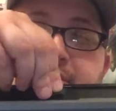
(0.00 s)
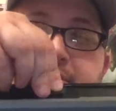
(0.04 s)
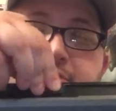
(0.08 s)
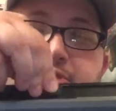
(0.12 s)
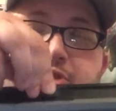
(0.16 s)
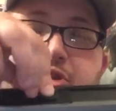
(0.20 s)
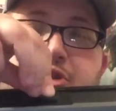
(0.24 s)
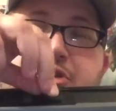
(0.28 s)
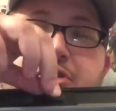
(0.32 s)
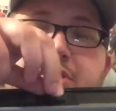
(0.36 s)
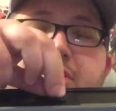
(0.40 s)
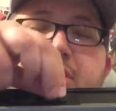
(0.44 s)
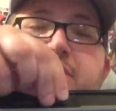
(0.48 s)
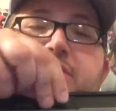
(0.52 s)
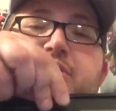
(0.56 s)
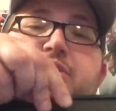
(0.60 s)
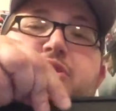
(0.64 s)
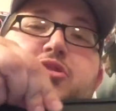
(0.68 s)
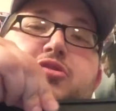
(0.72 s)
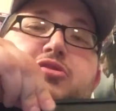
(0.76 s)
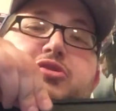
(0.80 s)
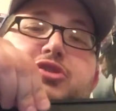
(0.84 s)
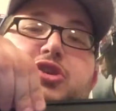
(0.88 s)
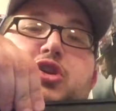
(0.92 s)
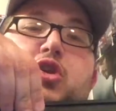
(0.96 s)
So you can
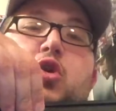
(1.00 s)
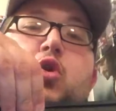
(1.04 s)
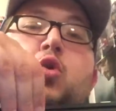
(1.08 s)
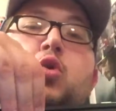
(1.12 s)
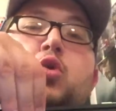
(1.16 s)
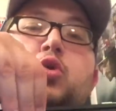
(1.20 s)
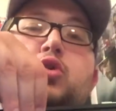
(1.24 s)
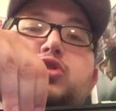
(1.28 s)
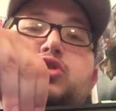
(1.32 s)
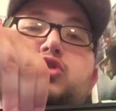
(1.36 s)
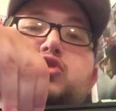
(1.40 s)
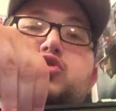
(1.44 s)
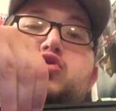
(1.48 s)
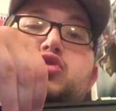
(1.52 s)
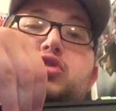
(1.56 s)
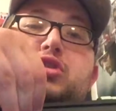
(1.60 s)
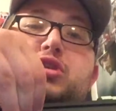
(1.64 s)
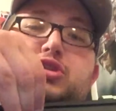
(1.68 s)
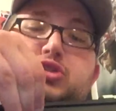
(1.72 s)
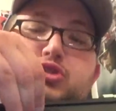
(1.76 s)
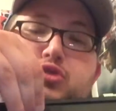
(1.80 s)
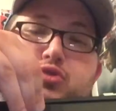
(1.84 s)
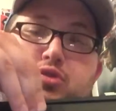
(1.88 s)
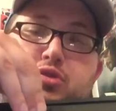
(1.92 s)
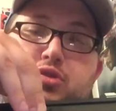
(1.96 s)
use your old school
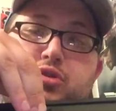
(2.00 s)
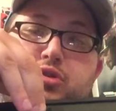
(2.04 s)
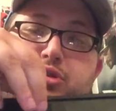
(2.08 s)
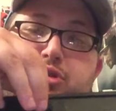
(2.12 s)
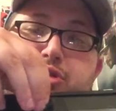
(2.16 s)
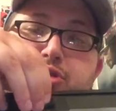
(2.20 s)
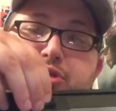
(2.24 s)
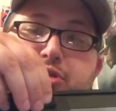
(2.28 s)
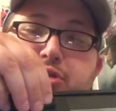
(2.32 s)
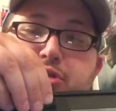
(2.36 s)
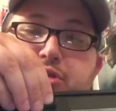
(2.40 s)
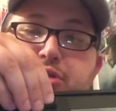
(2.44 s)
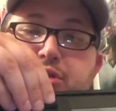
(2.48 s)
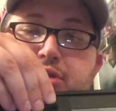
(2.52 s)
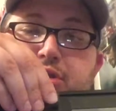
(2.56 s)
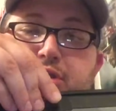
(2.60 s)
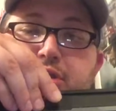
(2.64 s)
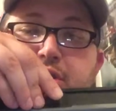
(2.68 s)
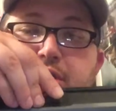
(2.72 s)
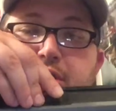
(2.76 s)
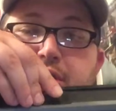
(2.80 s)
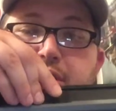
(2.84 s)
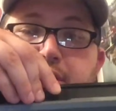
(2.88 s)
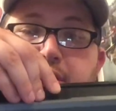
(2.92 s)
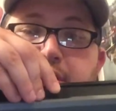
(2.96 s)
controllers
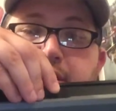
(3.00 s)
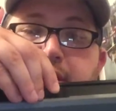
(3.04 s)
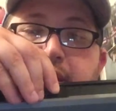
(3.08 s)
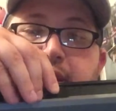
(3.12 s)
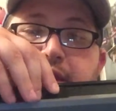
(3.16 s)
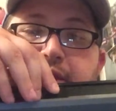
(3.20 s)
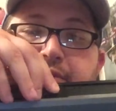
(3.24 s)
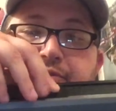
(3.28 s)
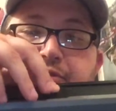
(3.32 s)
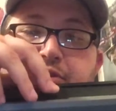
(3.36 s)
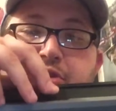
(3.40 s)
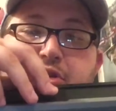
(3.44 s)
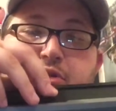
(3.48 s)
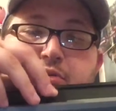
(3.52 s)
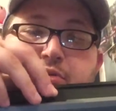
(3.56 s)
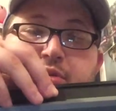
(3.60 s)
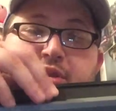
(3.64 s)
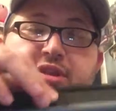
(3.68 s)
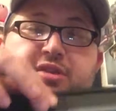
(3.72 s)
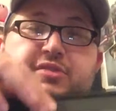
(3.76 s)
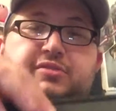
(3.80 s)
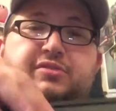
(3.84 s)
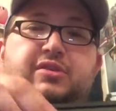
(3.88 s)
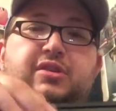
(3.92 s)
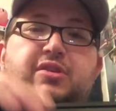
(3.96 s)
if you don't want
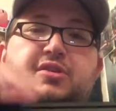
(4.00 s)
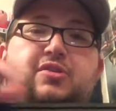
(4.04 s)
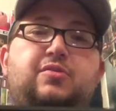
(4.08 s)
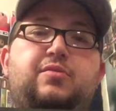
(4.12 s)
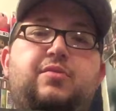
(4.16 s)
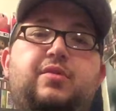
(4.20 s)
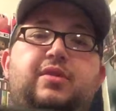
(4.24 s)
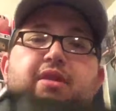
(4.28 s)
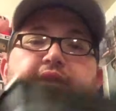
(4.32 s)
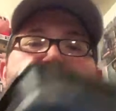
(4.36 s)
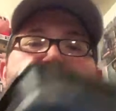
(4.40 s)
to use the new one.